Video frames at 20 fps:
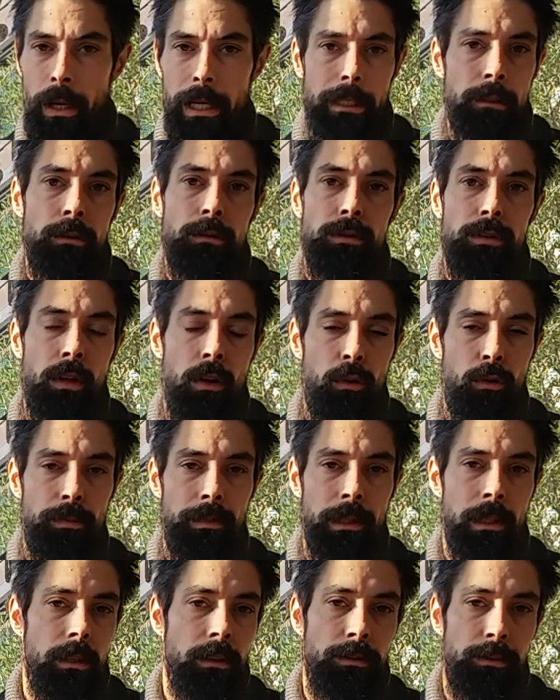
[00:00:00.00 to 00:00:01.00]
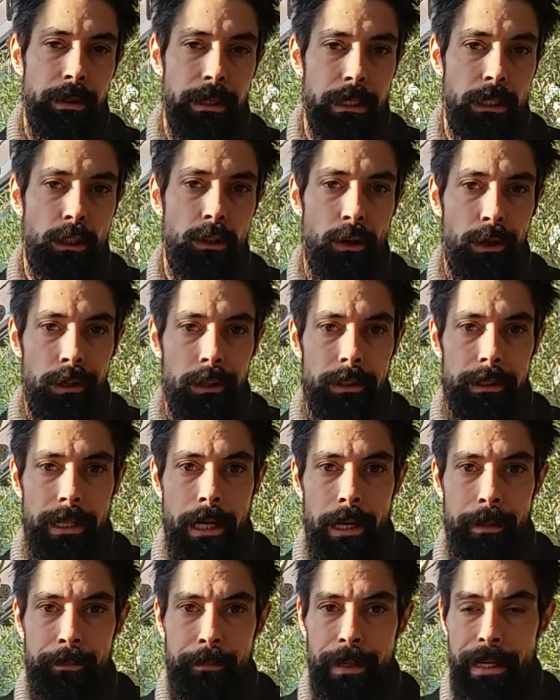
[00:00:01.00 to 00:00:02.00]
way too slow because we enjoyed our
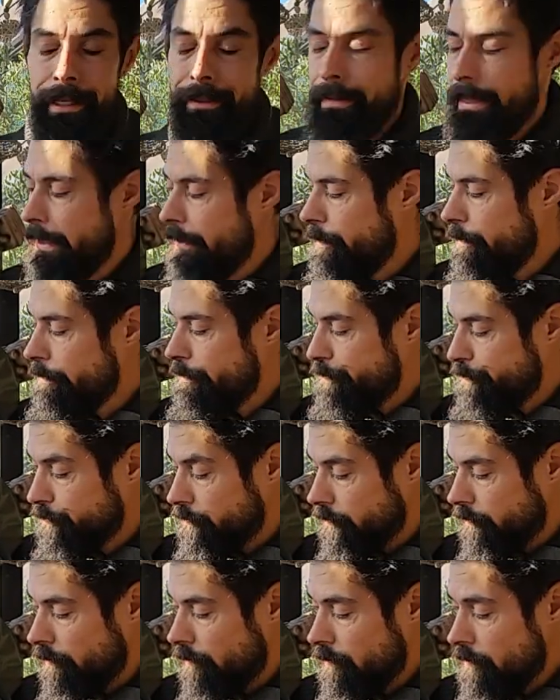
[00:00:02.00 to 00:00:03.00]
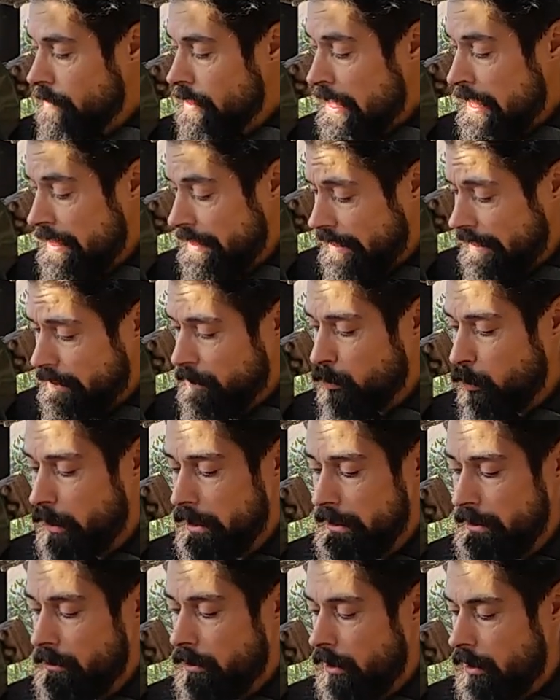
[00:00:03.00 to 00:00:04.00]
time being there. And that's
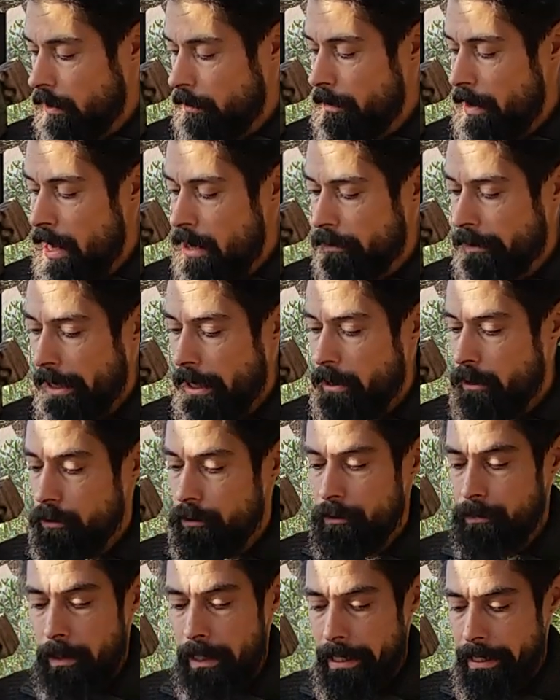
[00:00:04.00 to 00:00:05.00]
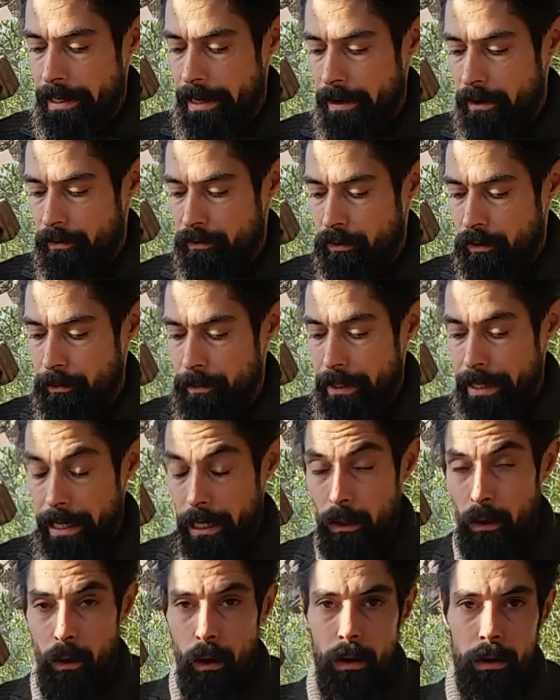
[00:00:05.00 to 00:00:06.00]
what it's all about. I use my gear for
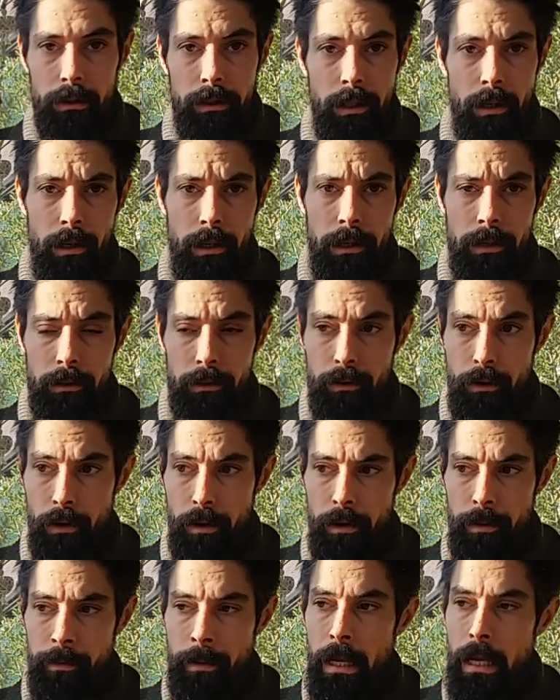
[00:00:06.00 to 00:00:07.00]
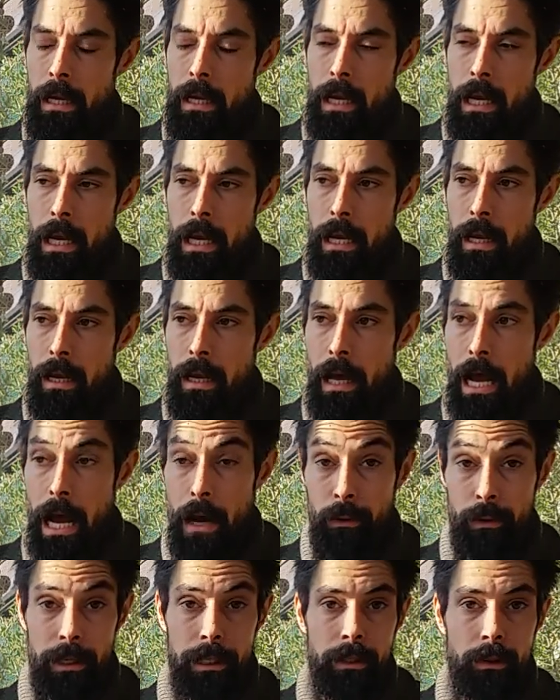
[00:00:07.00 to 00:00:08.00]
being long term
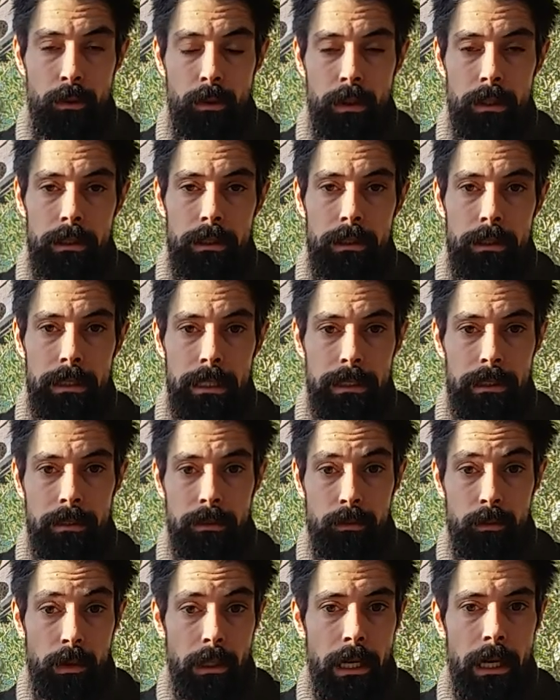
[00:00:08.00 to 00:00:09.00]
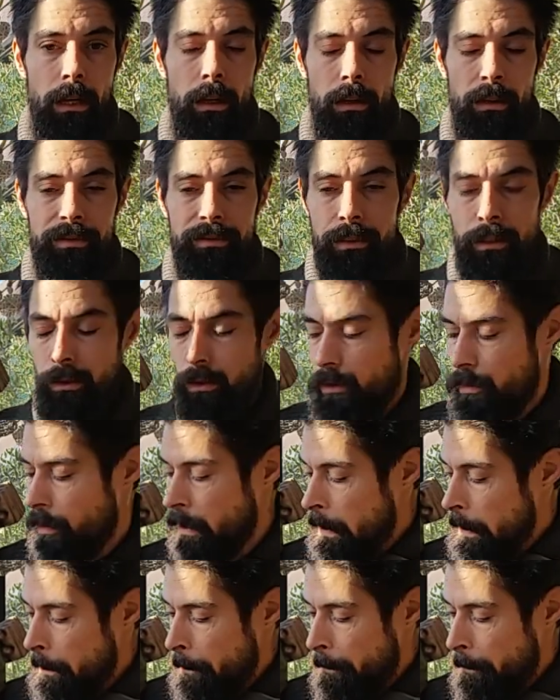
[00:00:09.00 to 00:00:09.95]
out in the woods. That's what I love to do,